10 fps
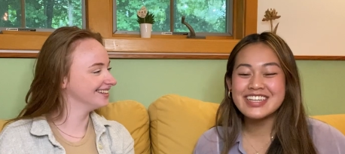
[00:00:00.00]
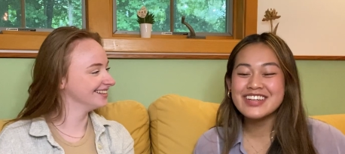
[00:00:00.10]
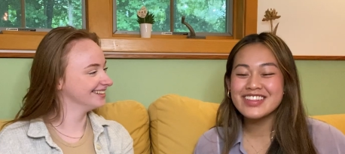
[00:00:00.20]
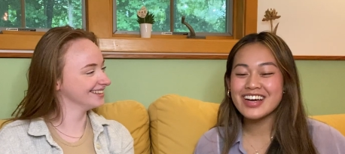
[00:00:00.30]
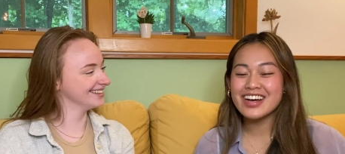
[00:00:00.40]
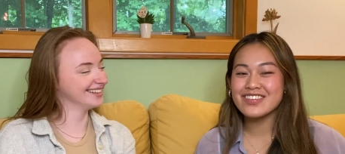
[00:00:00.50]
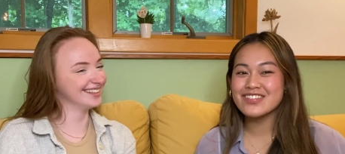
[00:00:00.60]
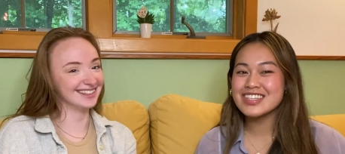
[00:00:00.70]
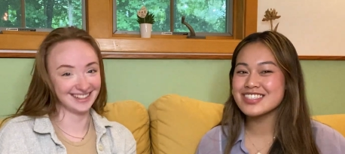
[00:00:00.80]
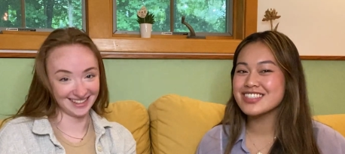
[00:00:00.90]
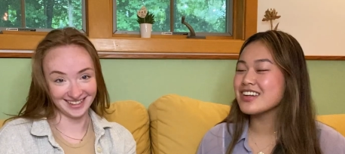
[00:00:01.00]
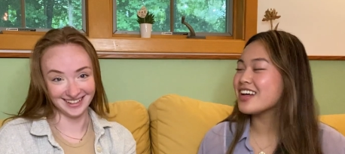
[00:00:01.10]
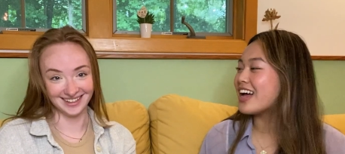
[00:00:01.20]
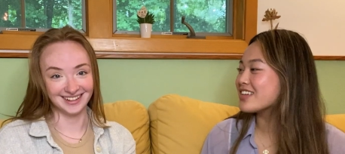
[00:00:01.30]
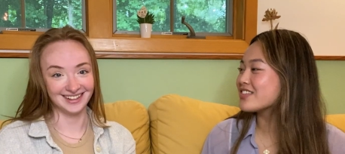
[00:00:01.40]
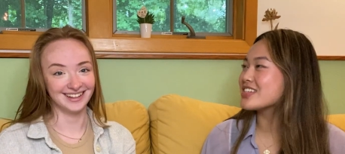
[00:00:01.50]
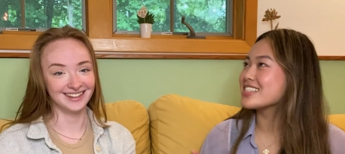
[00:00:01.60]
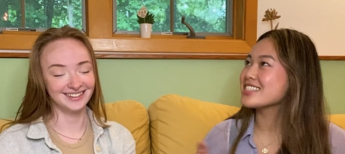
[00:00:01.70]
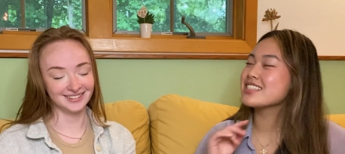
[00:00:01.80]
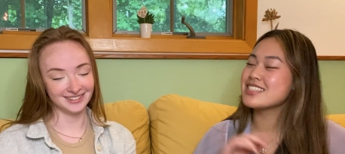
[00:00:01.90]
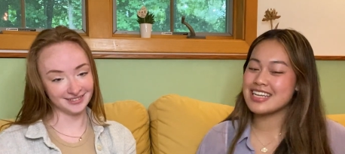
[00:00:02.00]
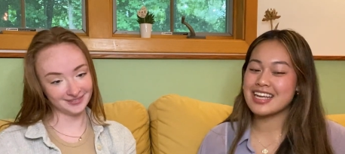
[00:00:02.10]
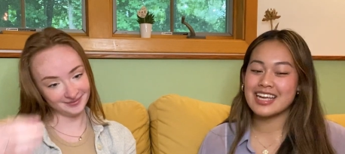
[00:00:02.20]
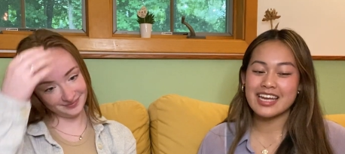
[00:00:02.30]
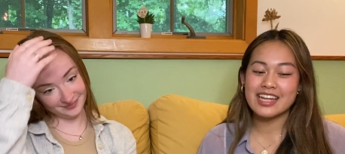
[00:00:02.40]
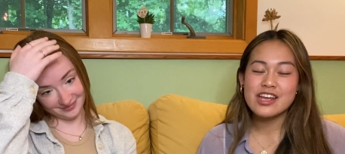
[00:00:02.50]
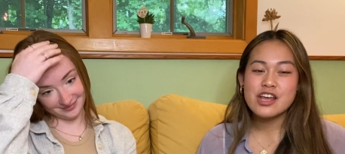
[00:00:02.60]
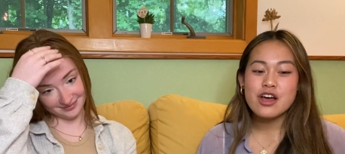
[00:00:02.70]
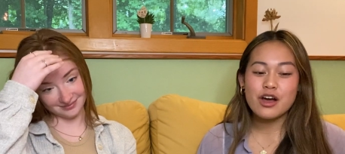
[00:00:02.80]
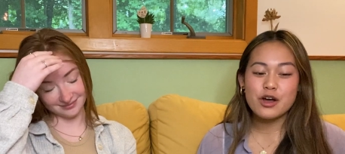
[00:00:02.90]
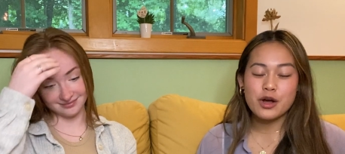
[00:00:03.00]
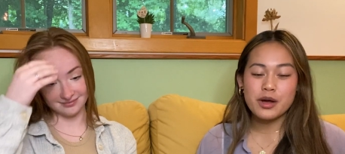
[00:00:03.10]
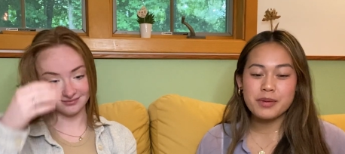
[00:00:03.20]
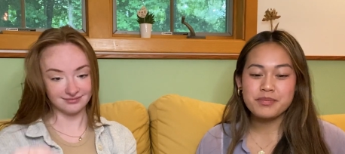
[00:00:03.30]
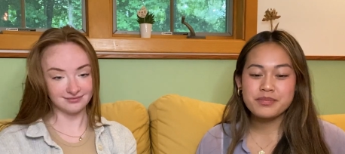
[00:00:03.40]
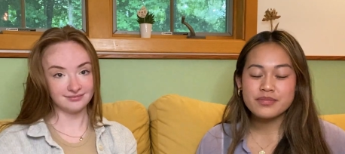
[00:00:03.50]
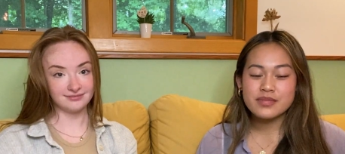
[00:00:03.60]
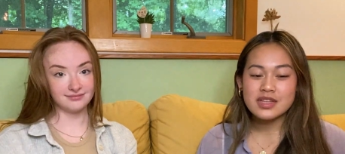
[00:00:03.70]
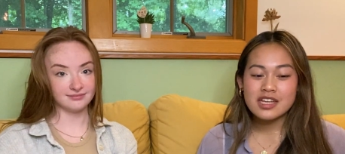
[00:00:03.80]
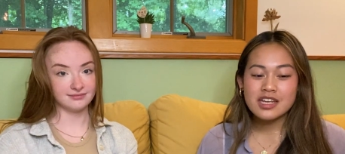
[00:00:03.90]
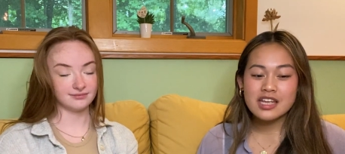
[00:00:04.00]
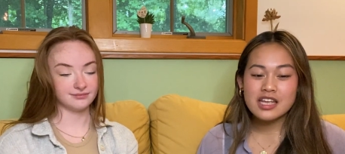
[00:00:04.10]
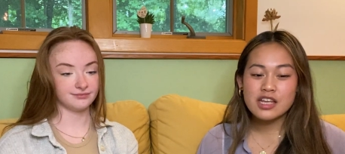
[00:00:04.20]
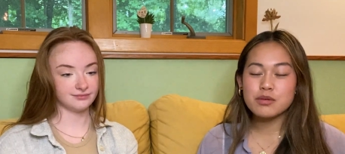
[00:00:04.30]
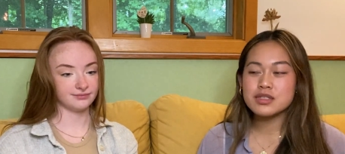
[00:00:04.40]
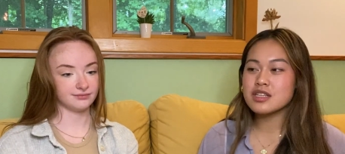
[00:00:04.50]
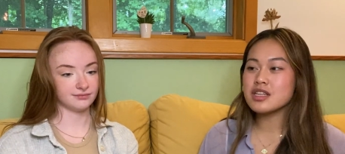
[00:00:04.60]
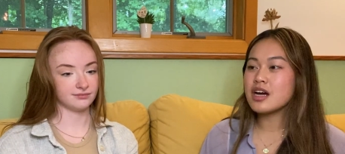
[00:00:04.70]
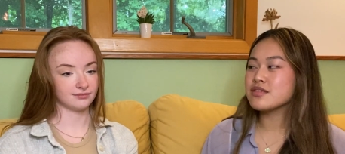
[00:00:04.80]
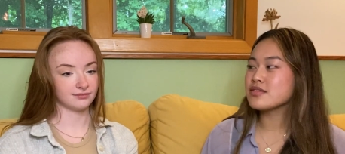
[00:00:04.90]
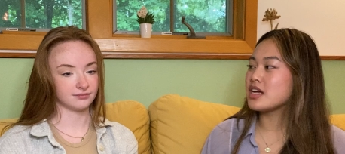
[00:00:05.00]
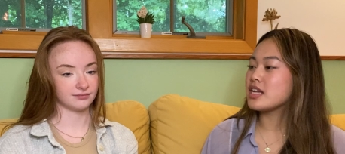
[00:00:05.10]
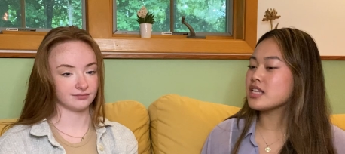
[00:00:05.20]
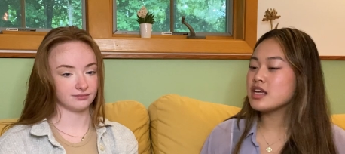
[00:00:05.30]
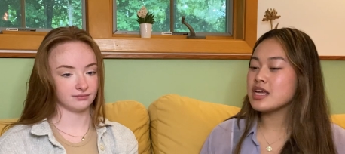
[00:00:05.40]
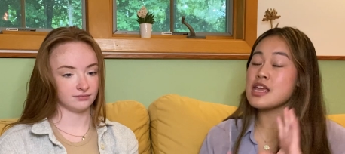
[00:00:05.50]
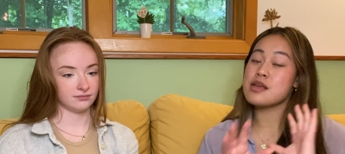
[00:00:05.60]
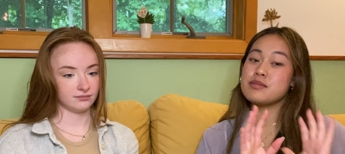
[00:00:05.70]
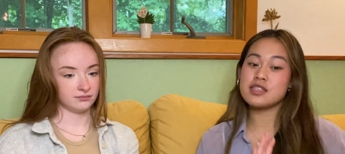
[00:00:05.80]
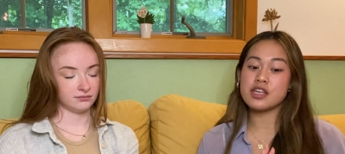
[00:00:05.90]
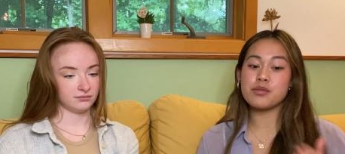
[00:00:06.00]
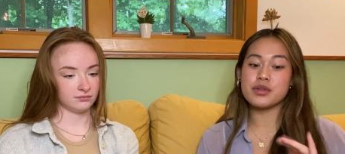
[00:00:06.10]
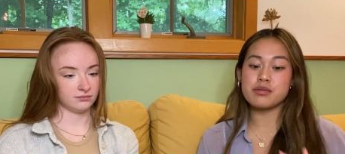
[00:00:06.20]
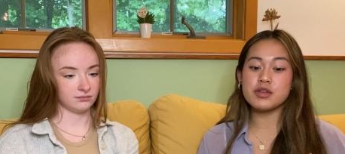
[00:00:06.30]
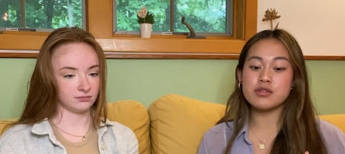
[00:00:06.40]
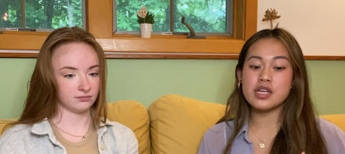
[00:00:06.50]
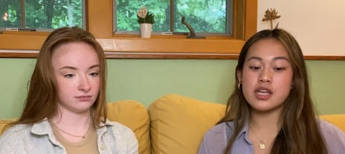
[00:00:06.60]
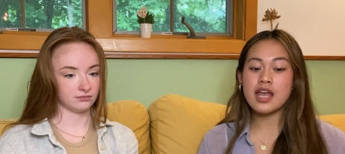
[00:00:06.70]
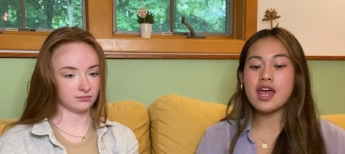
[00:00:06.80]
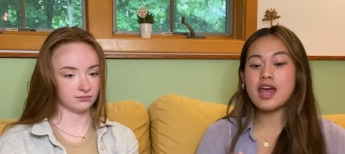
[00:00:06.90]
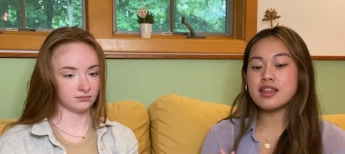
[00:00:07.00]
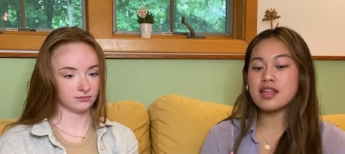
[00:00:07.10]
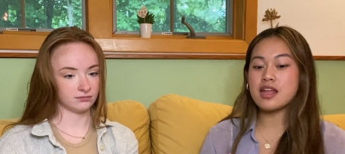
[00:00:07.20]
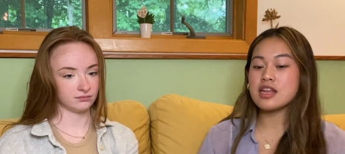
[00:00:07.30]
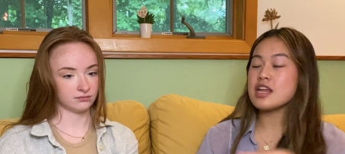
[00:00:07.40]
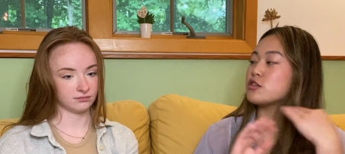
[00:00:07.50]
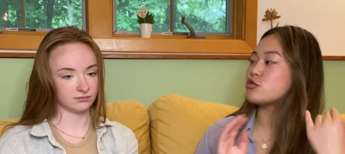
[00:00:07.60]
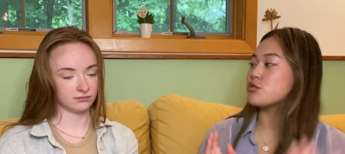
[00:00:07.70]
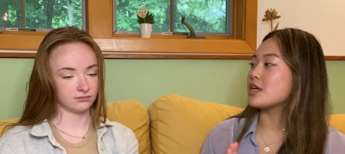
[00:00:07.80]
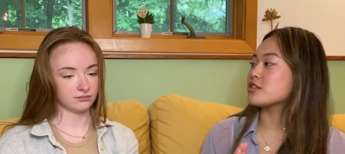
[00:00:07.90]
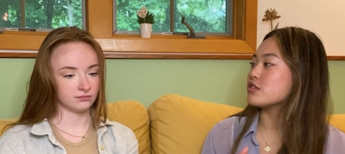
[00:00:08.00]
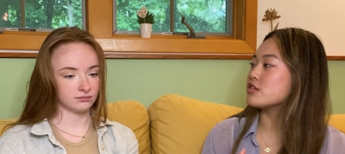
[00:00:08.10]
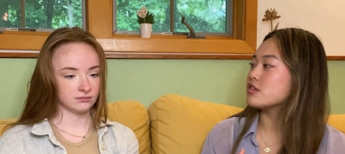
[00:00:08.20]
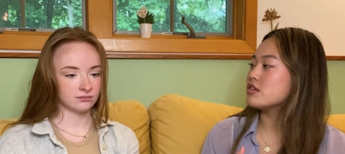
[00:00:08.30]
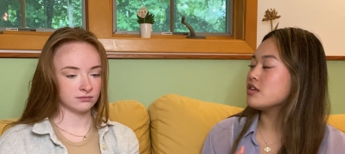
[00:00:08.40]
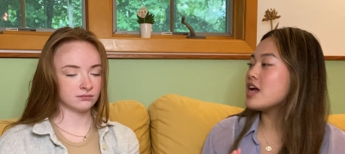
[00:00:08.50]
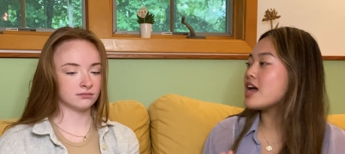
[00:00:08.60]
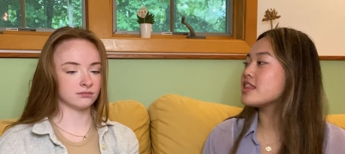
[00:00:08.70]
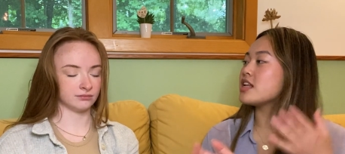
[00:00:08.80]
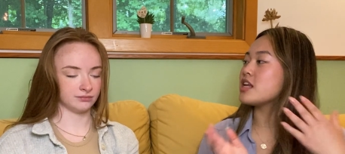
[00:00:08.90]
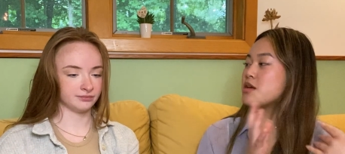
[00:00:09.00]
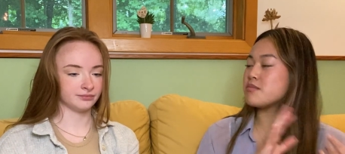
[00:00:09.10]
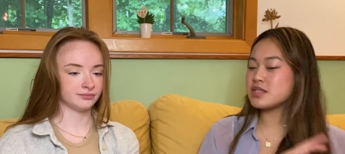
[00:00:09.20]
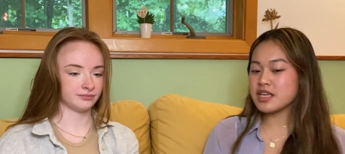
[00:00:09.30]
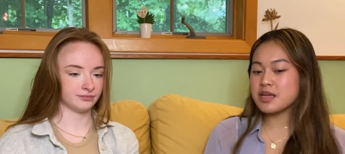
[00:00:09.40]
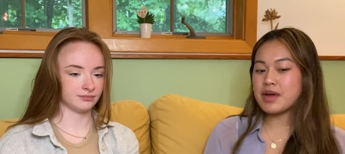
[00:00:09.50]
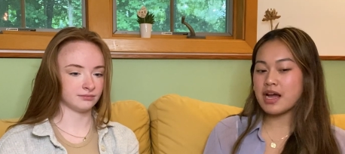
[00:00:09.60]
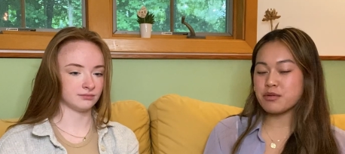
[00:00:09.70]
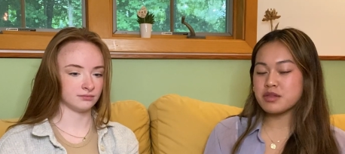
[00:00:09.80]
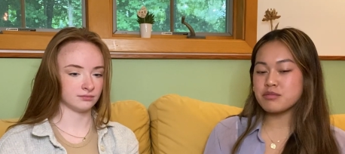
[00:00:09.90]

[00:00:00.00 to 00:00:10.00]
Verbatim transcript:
Speaker 1: to the original Elvis singing it, um, it was a lot of like him singing with the music and then instrumental and then mm-hmm. him singing back with the